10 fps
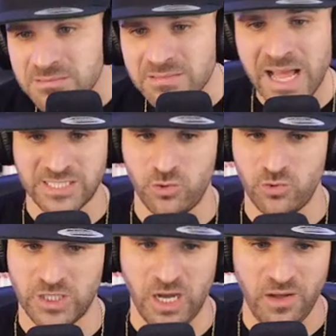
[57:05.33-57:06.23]
Not
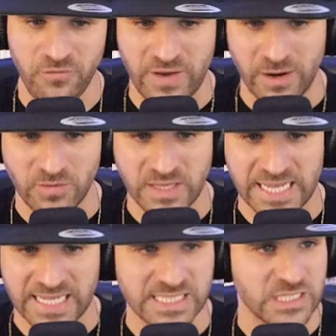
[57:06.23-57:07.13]
too tough. I don't think
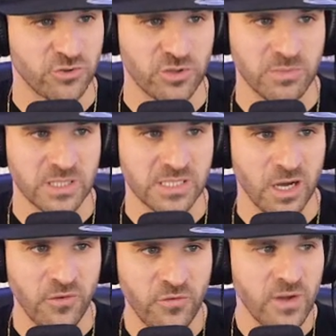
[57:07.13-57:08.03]
that's extremely
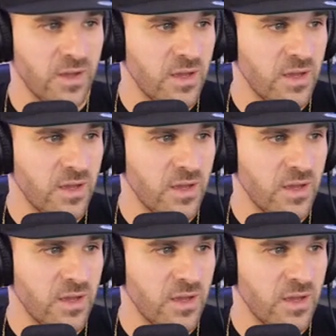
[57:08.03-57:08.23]
tough.